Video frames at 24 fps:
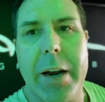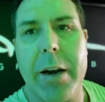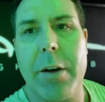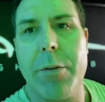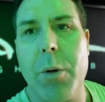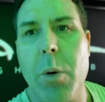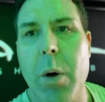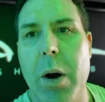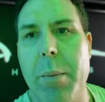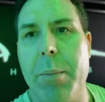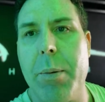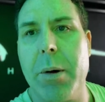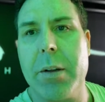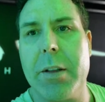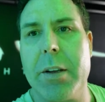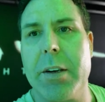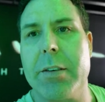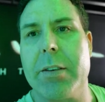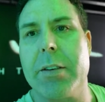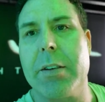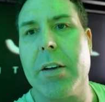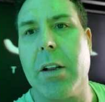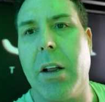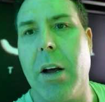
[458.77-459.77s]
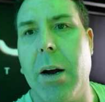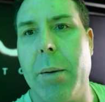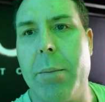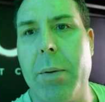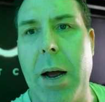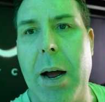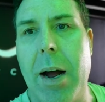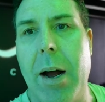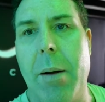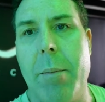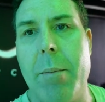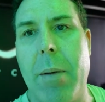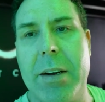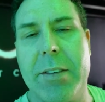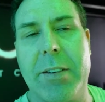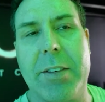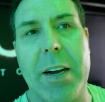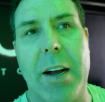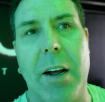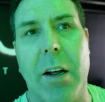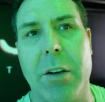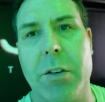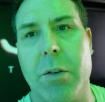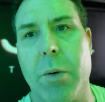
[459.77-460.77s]
if you want to book this club, my
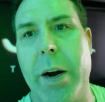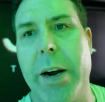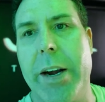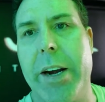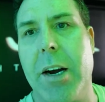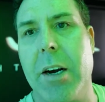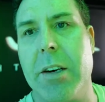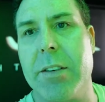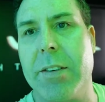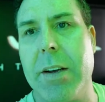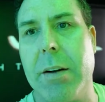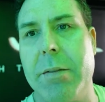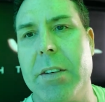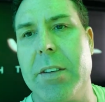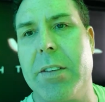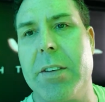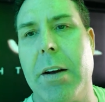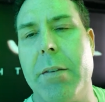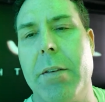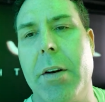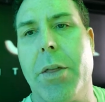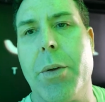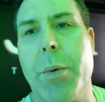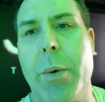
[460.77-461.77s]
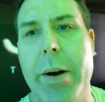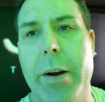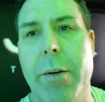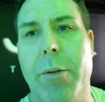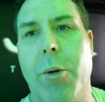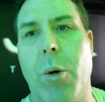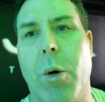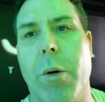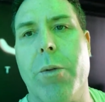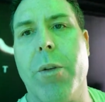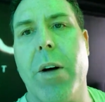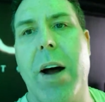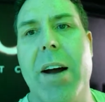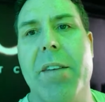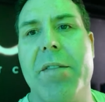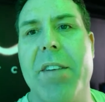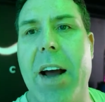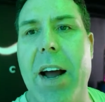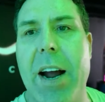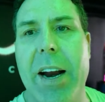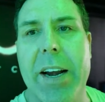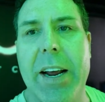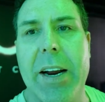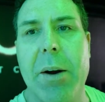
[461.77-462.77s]
cell is right here,
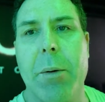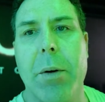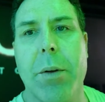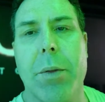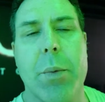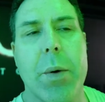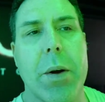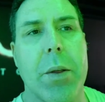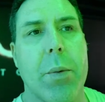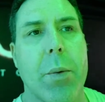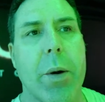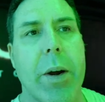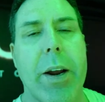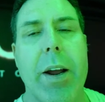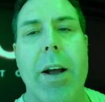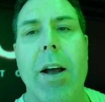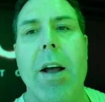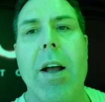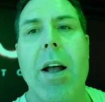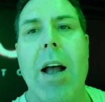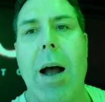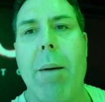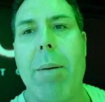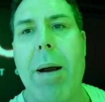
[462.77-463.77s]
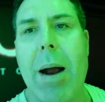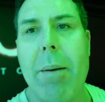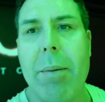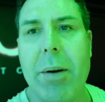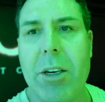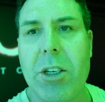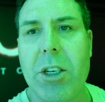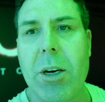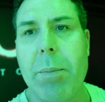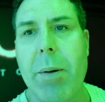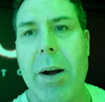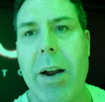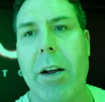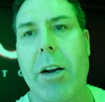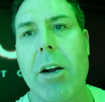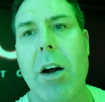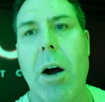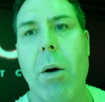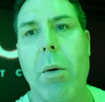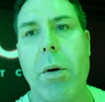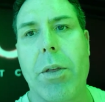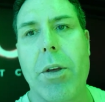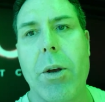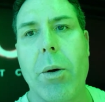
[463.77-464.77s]
773-459-8133. I'm happy to jump on a
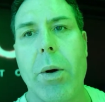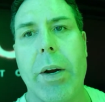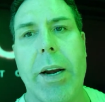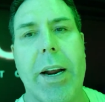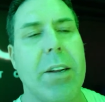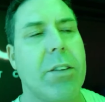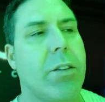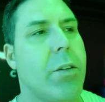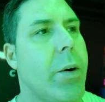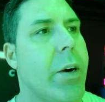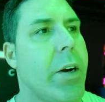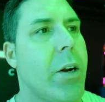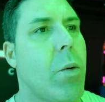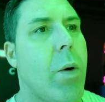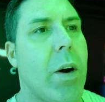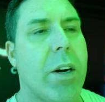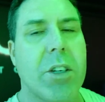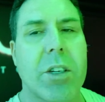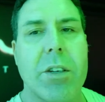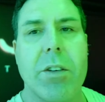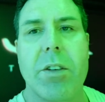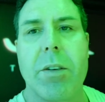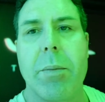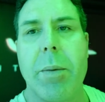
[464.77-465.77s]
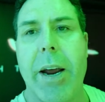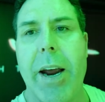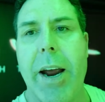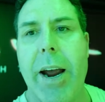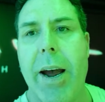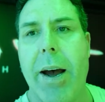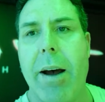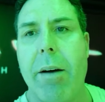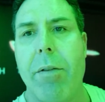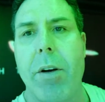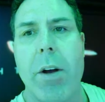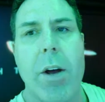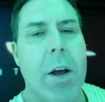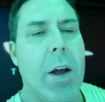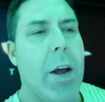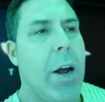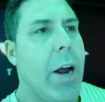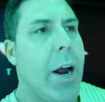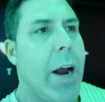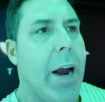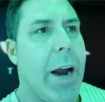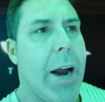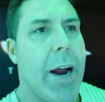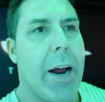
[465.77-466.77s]
call with you and answer any questions you may have
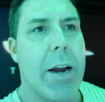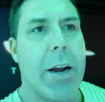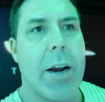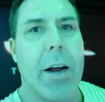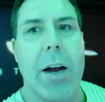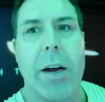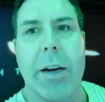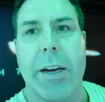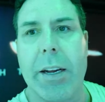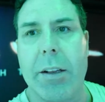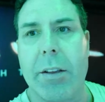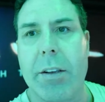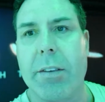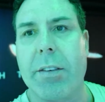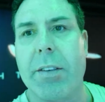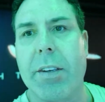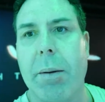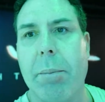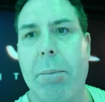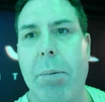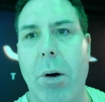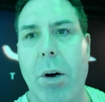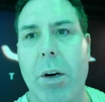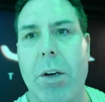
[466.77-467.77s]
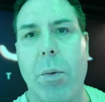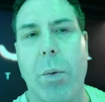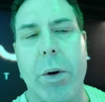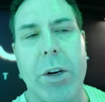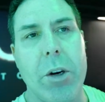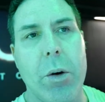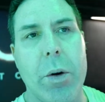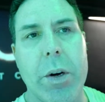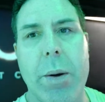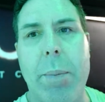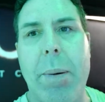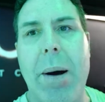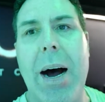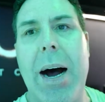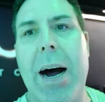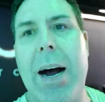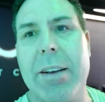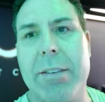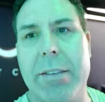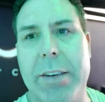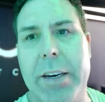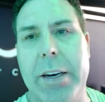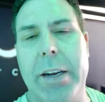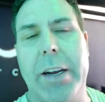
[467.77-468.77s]
and get this thing booked. We do a
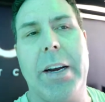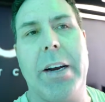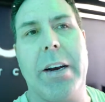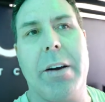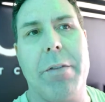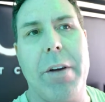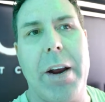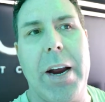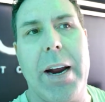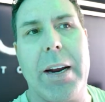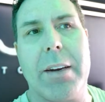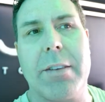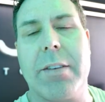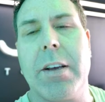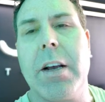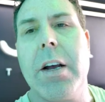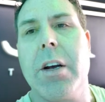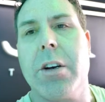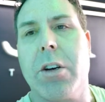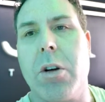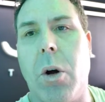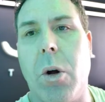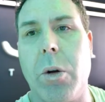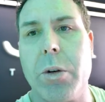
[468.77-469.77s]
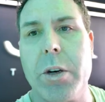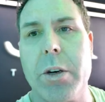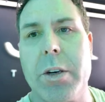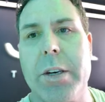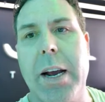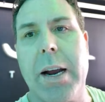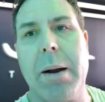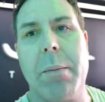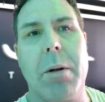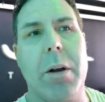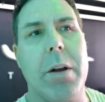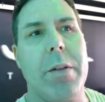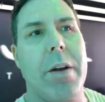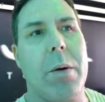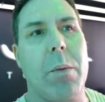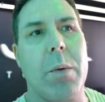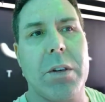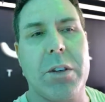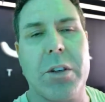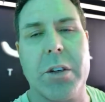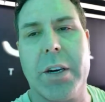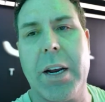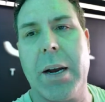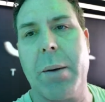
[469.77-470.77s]
deposit in advance to hold your table, and then
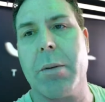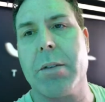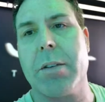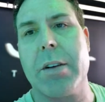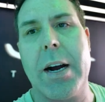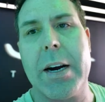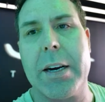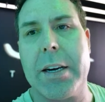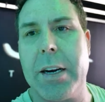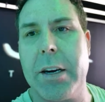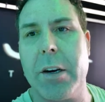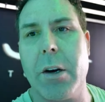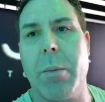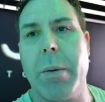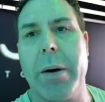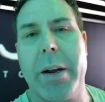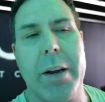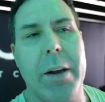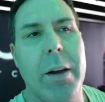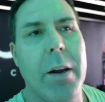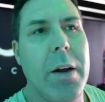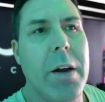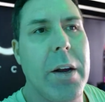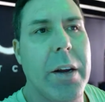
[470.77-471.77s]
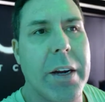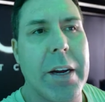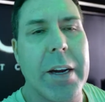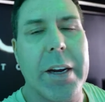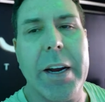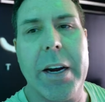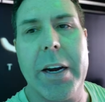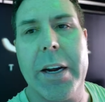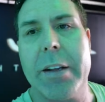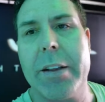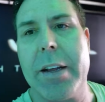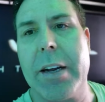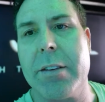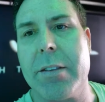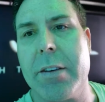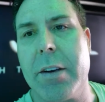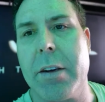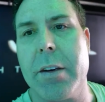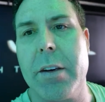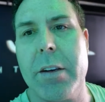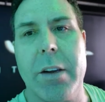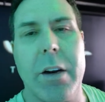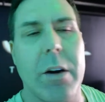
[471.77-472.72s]
once your table's locked in, nobody can get it. That's the